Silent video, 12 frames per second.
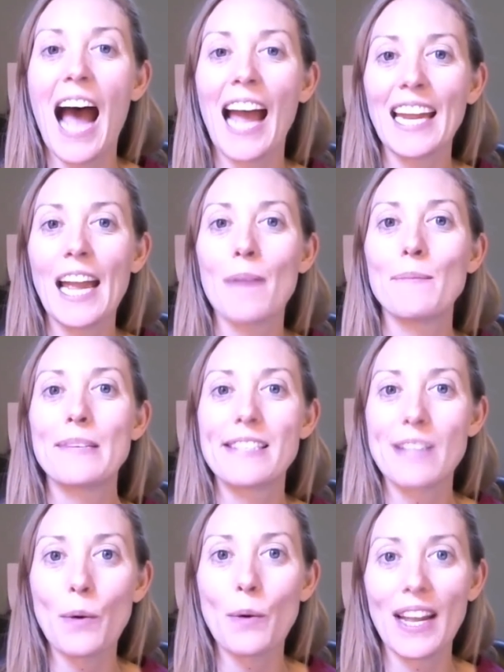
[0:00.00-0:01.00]
I am
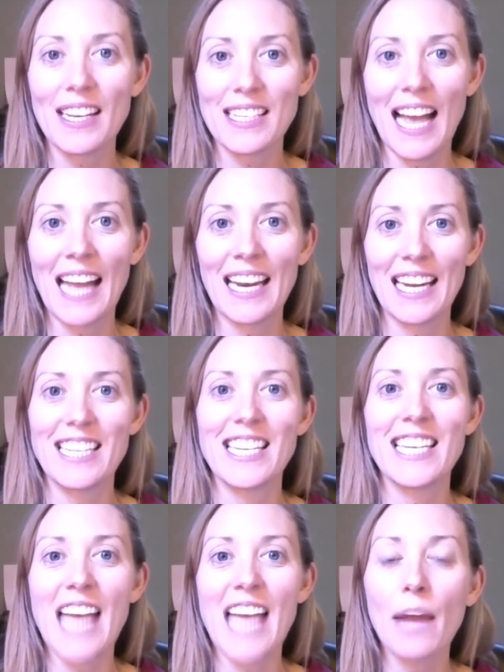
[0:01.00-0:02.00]
so excited.
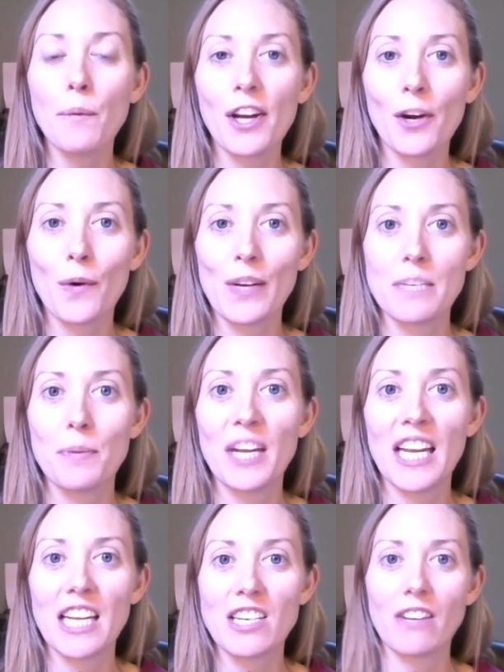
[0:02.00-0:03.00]
Today, we are going to be
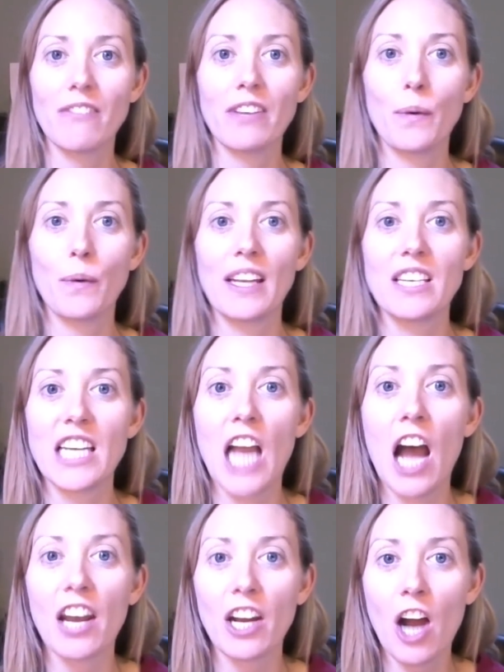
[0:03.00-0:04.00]
interviewing
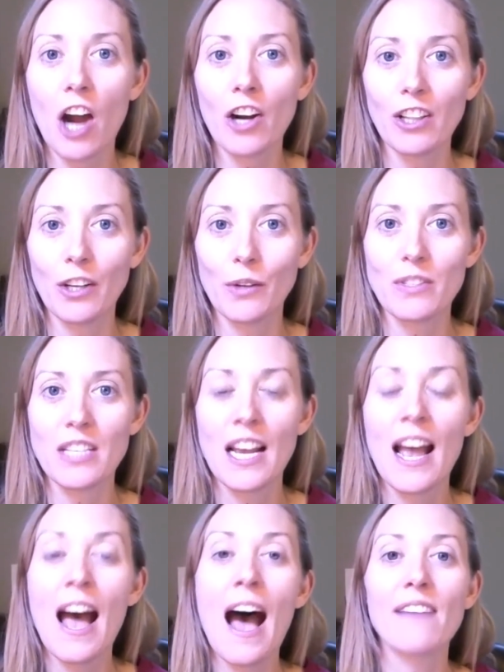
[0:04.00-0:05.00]
Deonnah Carolus
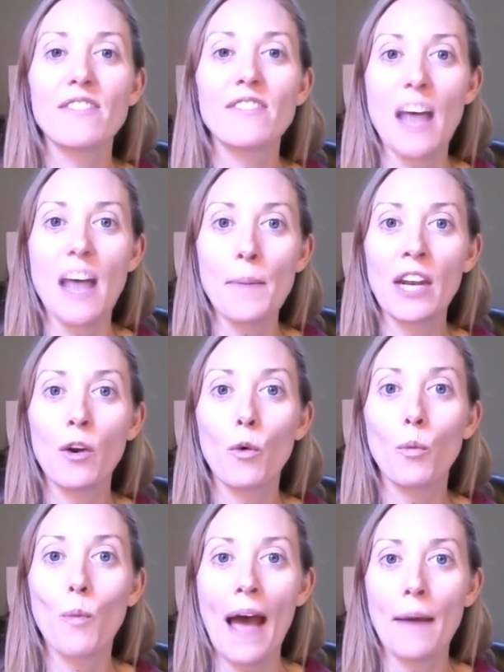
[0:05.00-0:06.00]
of Summit
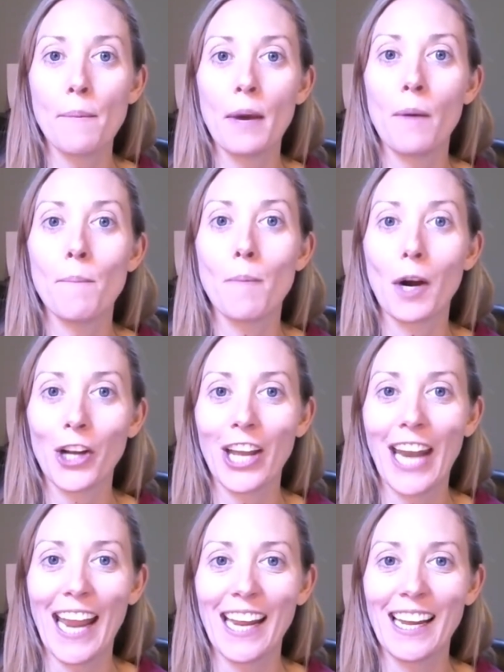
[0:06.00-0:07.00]
Web
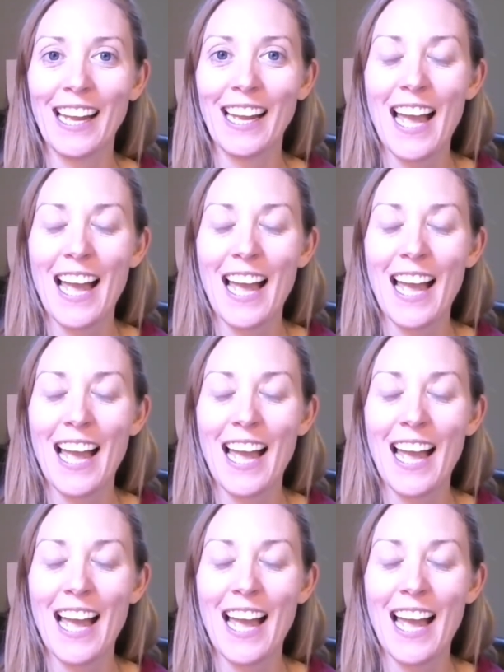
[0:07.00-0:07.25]
Marketing.